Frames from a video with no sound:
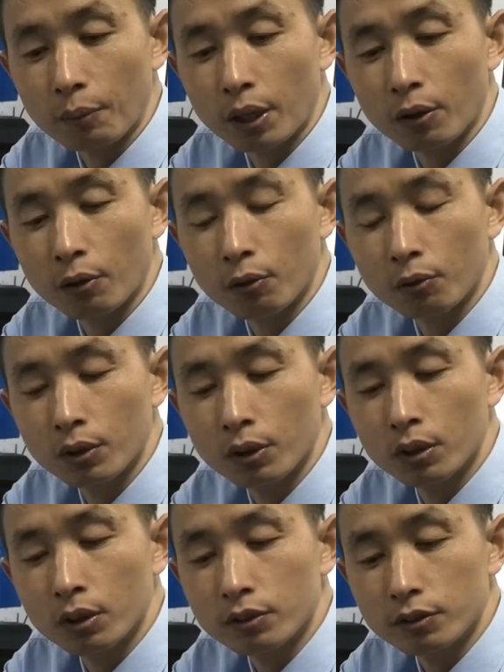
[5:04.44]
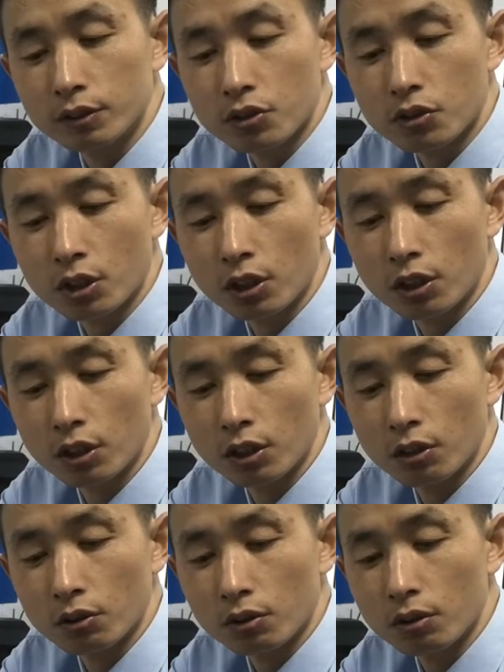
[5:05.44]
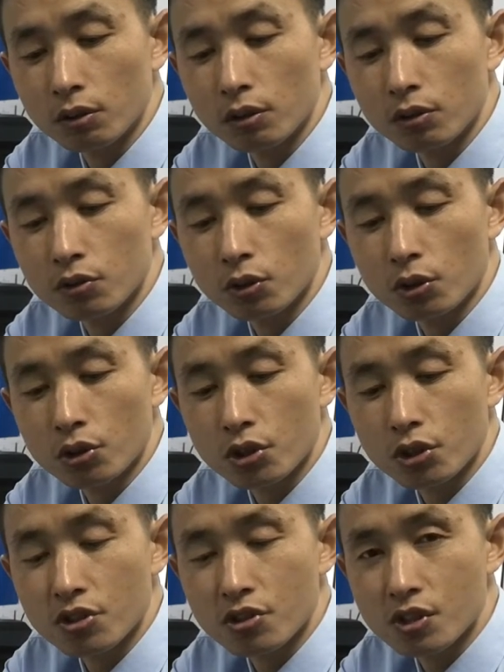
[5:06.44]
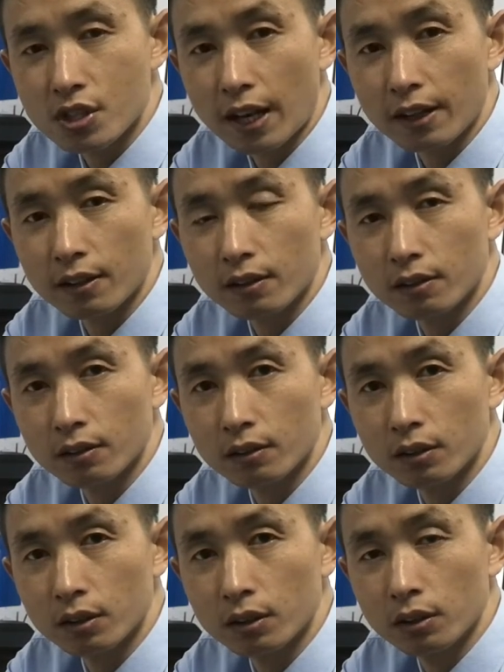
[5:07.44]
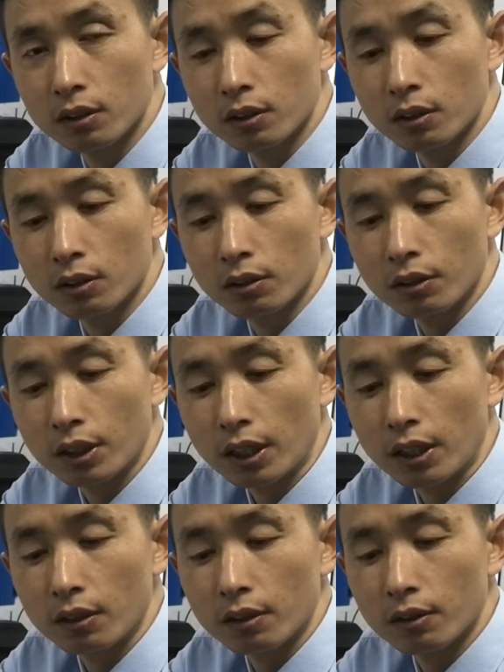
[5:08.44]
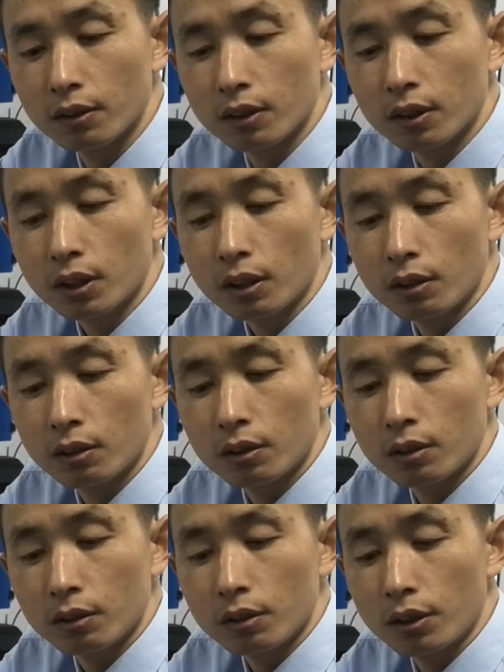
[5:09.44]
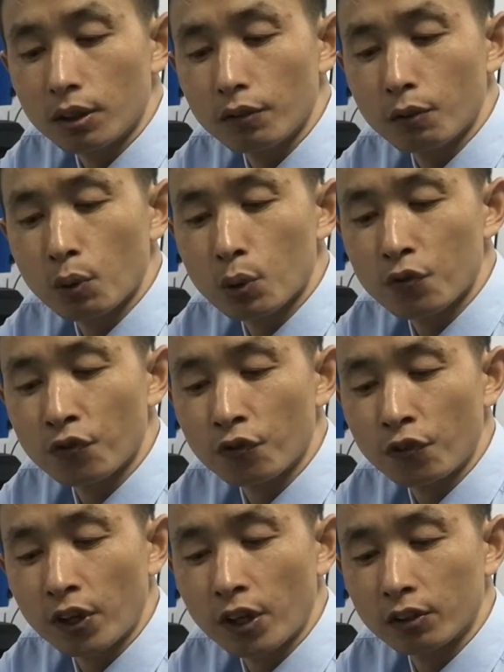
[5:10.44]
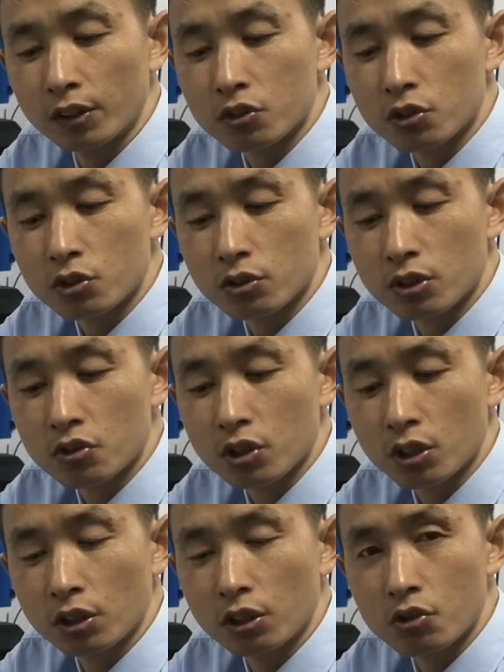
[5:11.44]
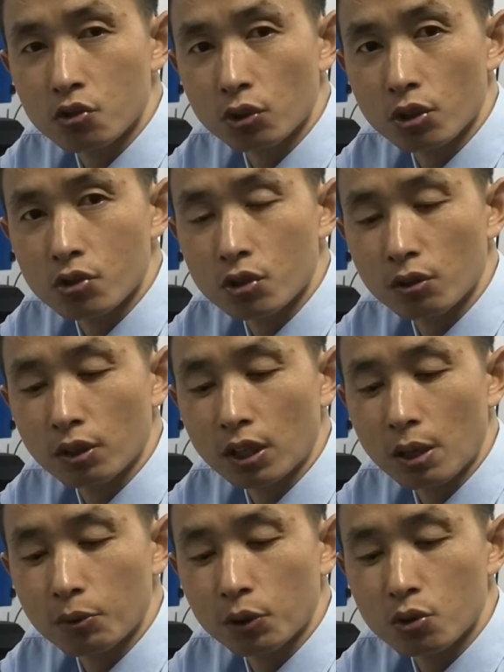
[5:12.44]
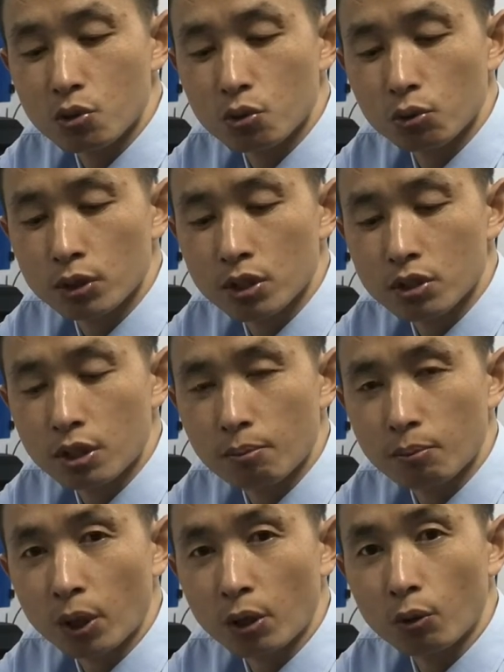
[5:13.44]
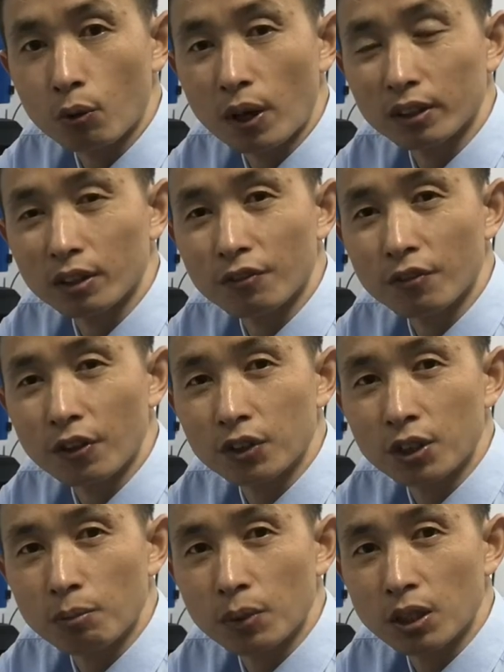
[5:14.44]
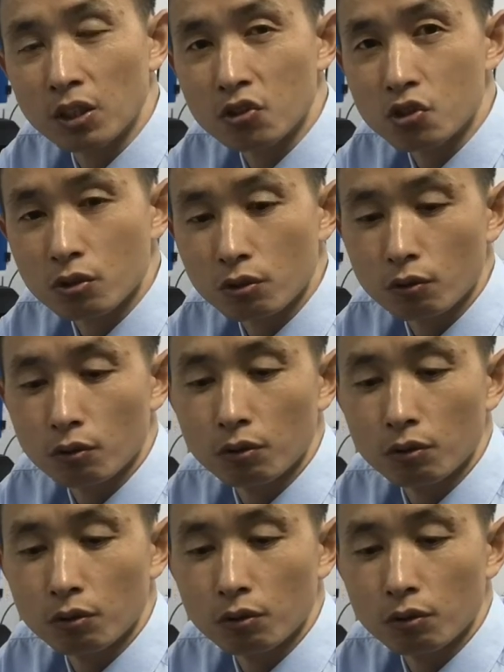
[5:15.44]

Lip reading: ml this cleaning solution inside. Okay, even we fill this cleaning solution keep into this damper around 15 minutes,